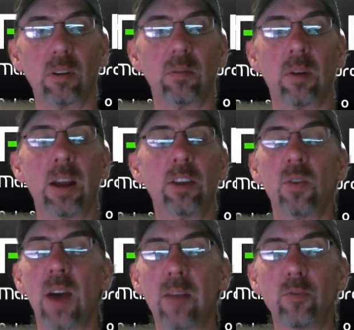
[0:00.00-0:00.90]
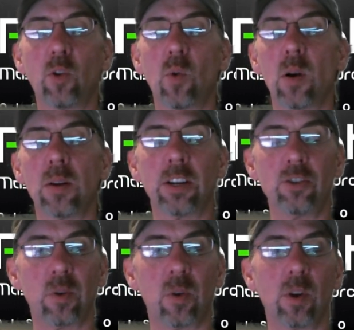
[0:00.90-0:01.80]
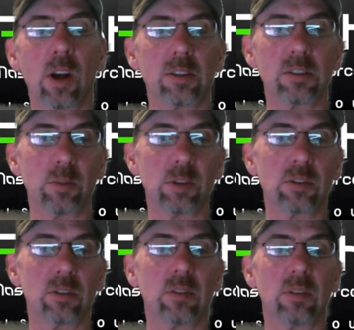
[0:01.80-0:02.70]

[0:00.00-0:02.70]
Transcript: right? You have to go out and get your own customers.